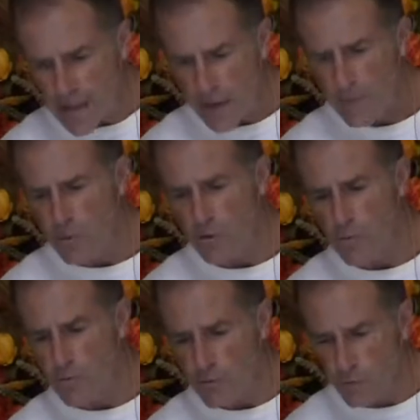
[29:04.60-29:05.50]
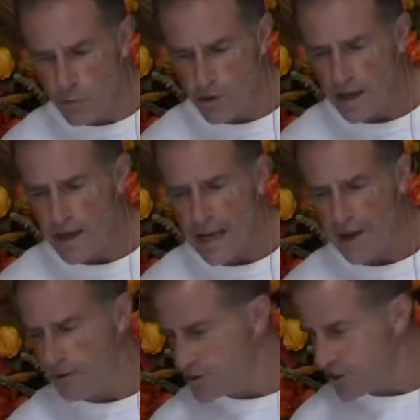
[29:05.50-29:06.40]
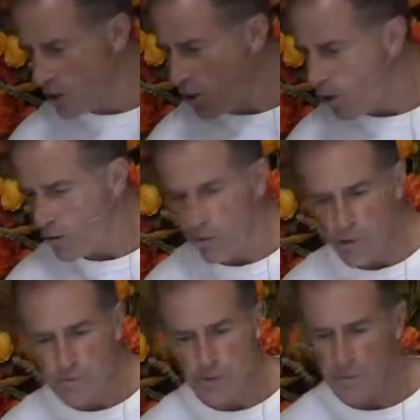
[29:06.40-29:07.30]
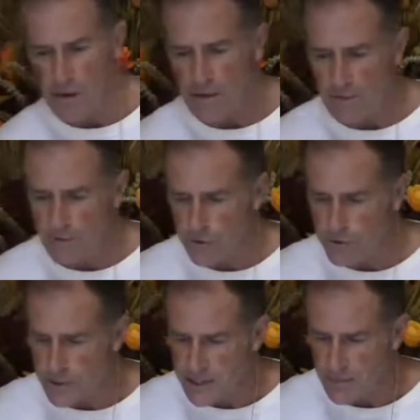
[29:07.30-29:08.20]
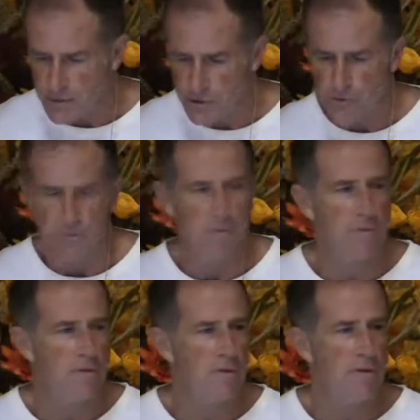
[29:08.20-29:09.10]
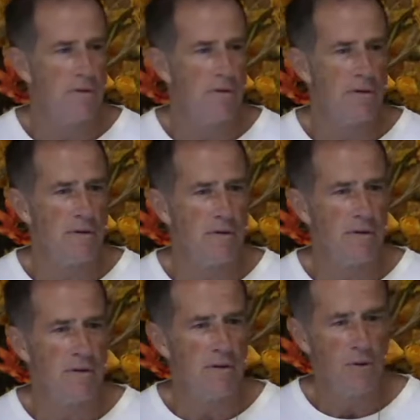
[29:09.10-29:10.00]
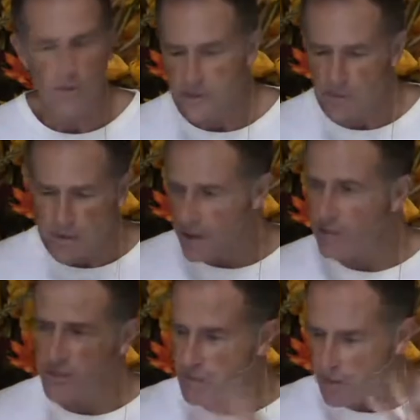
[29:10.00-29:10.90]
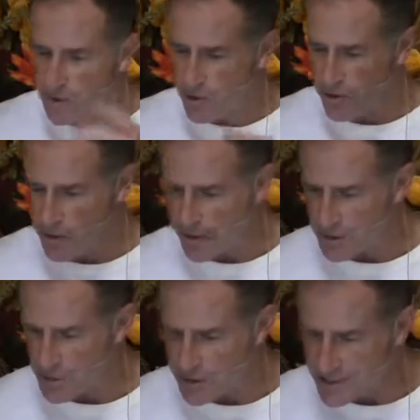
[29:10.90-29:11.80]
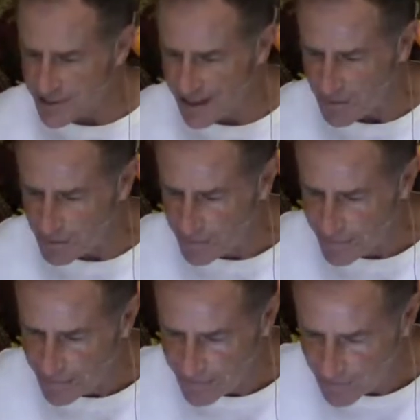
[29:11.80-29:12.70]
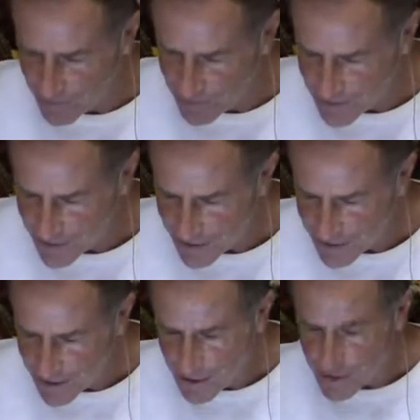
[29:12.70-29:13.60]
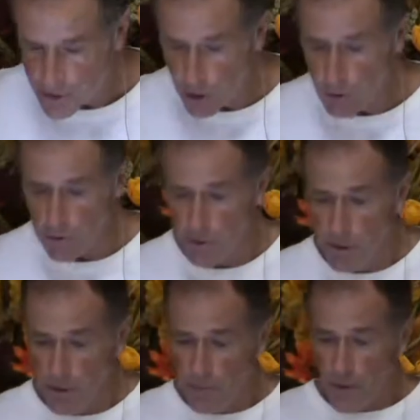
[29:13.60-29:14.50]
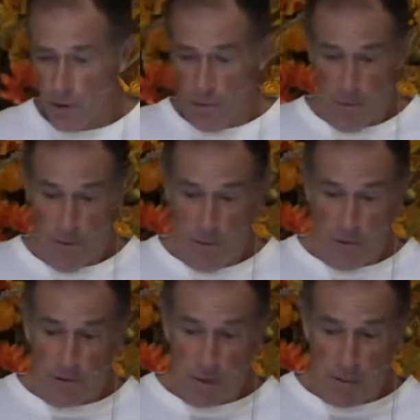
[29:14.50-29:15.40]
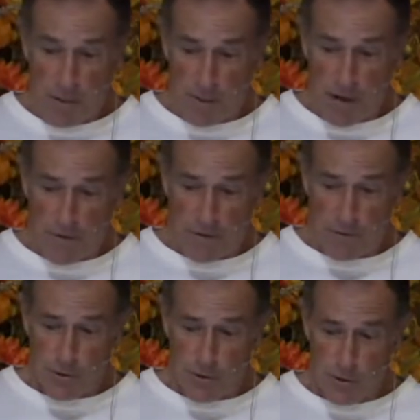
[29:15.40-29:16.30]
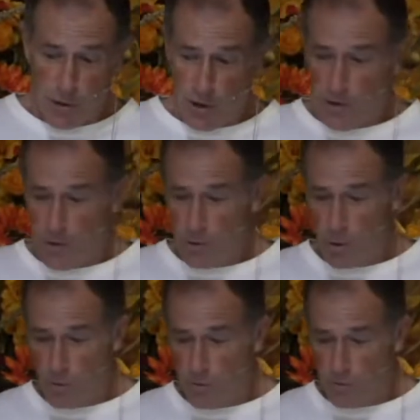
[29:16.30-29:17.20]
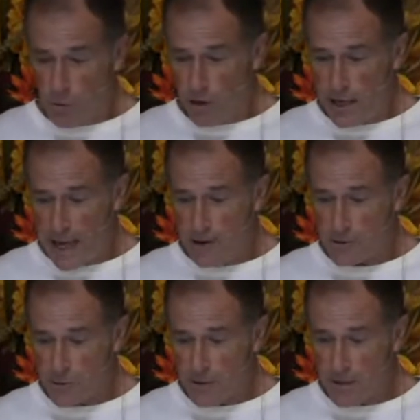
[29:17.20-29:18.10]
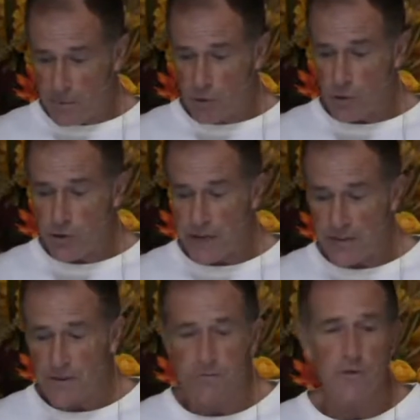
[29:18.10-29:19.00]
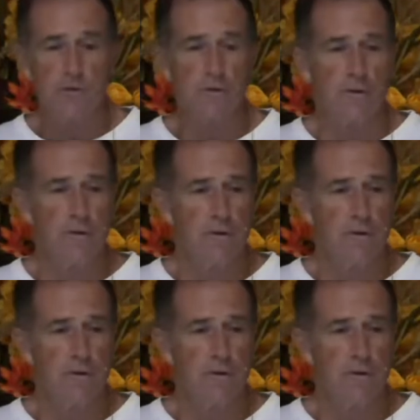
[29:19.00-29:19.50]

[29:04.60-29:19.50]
that room for 48 hours, and all of those people have the flu except you. Or something else that might be going around at the present time. So, 50 people have the flu. You're in the room for 48 hours with them. Will you get the flu?